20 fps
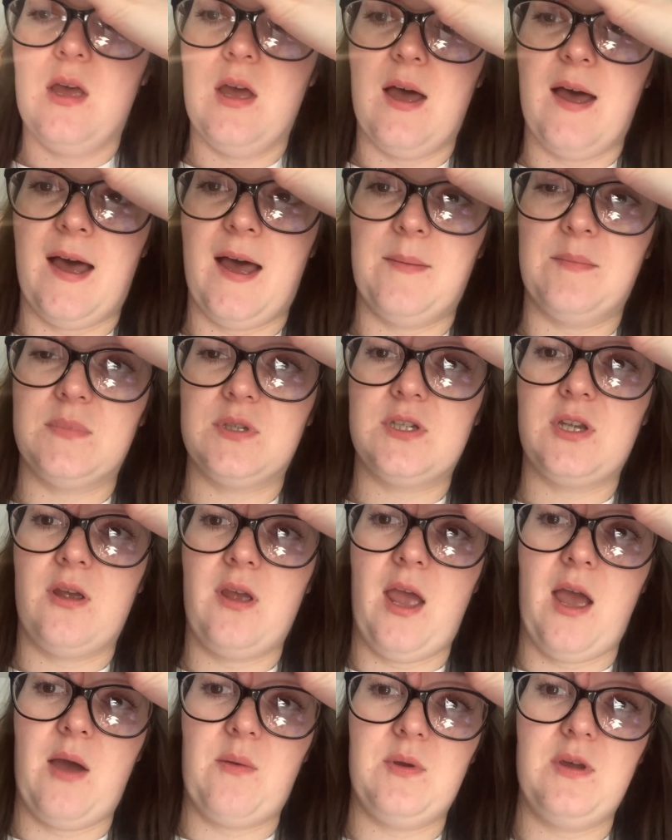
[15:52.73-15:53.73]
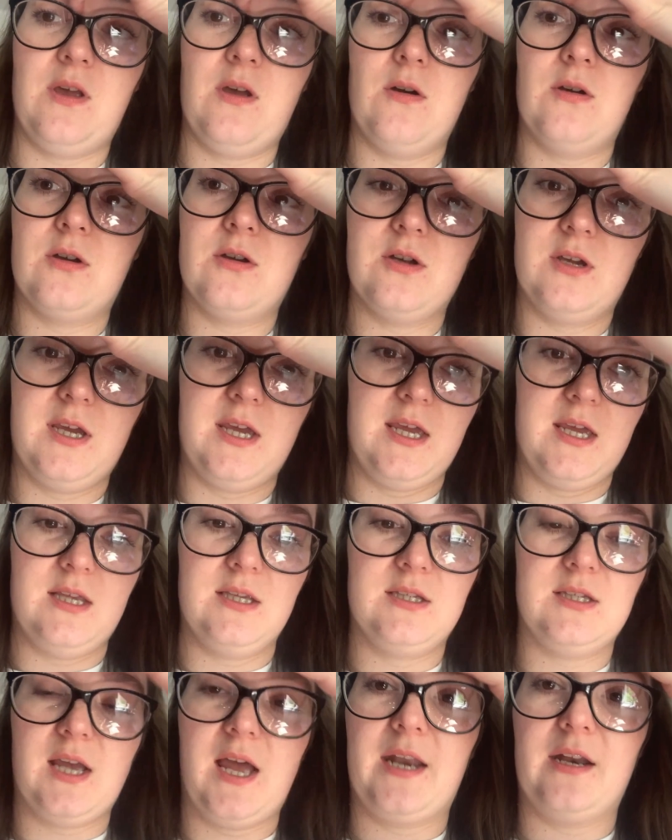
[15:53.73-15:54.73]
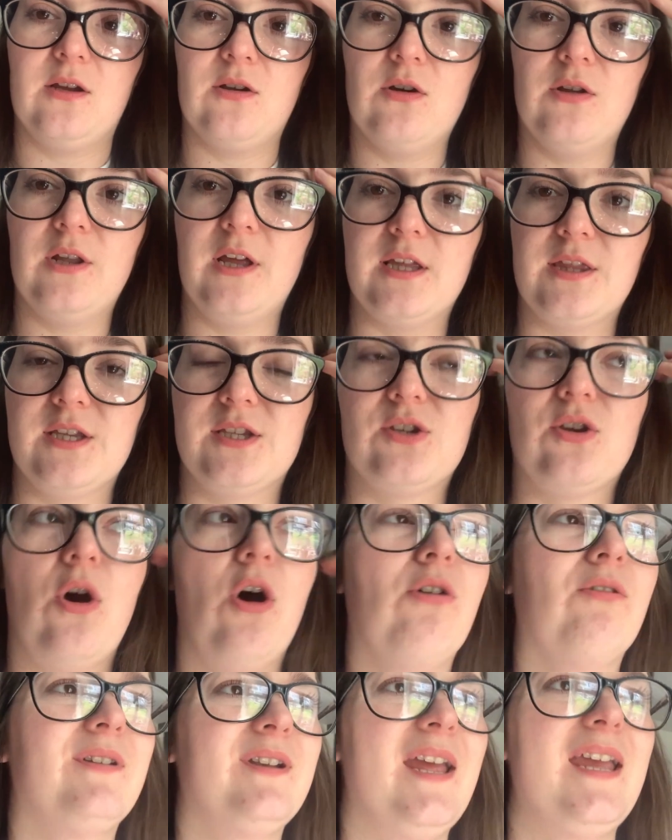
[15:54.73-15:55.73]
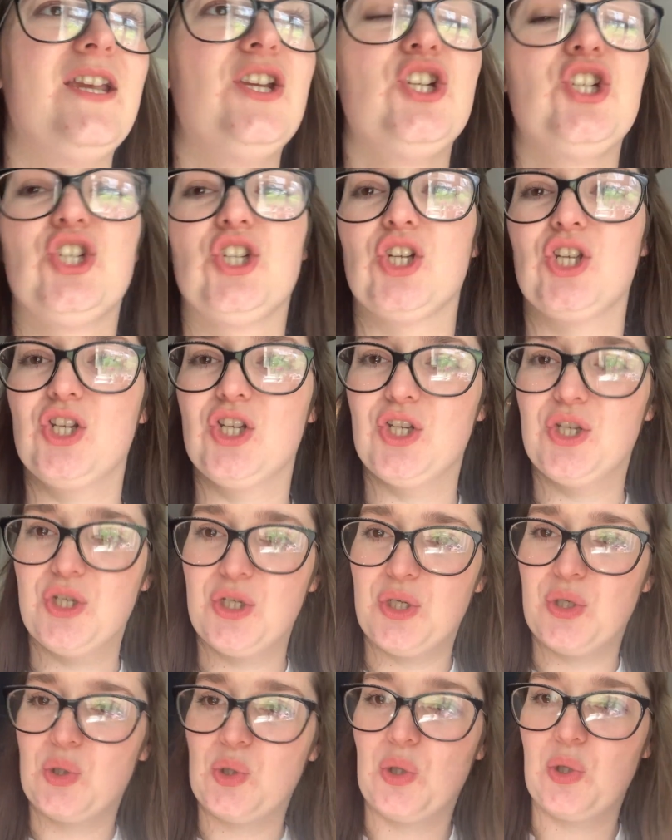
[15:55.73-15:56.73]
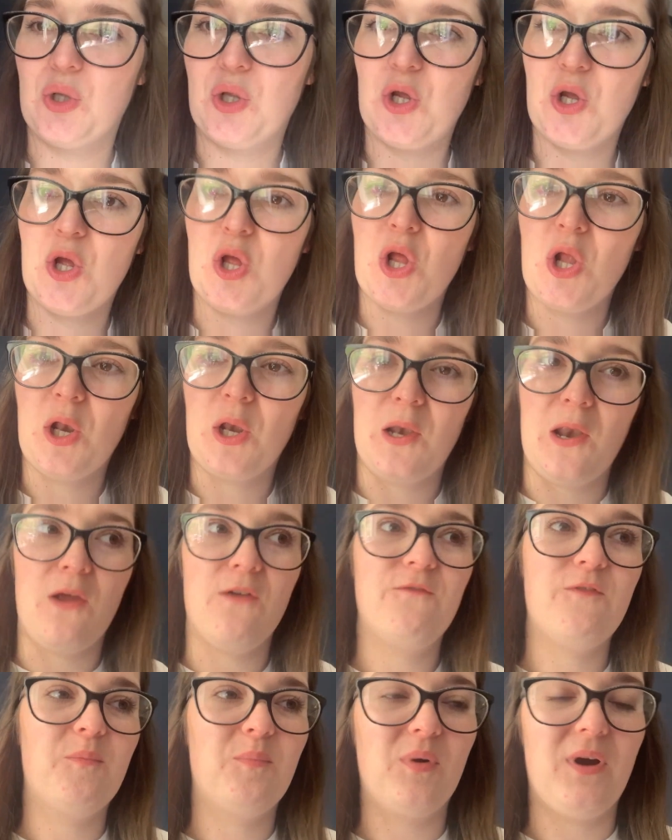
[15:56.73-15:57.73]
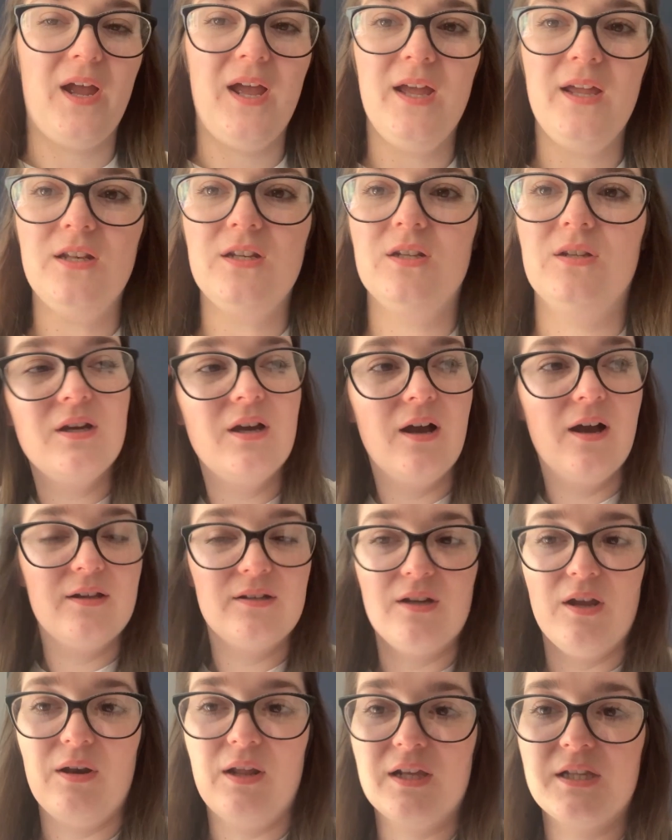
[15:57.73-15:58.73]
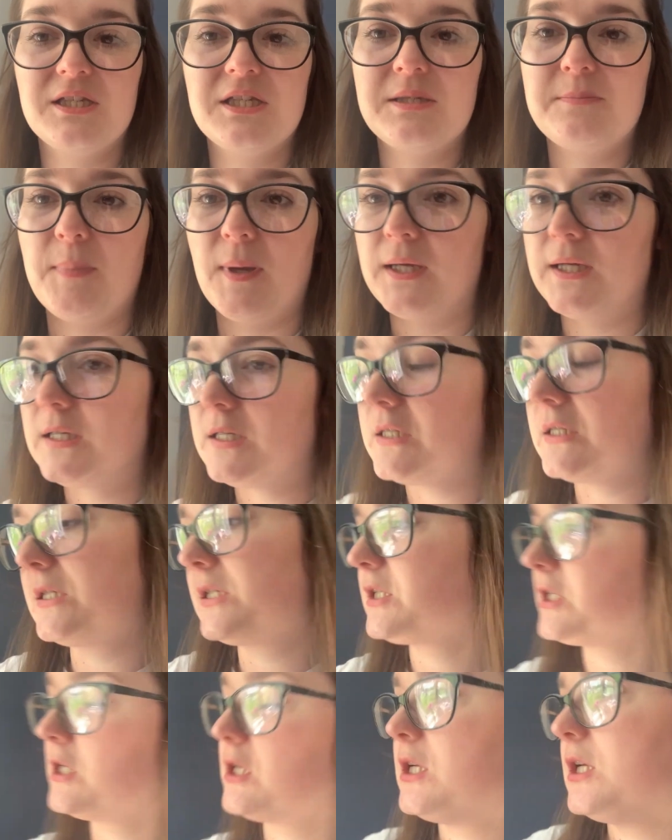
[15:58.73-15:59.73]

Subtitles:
So yeah, we got cookies, and I got like this coronation loaf of bread, I don't know, like spiced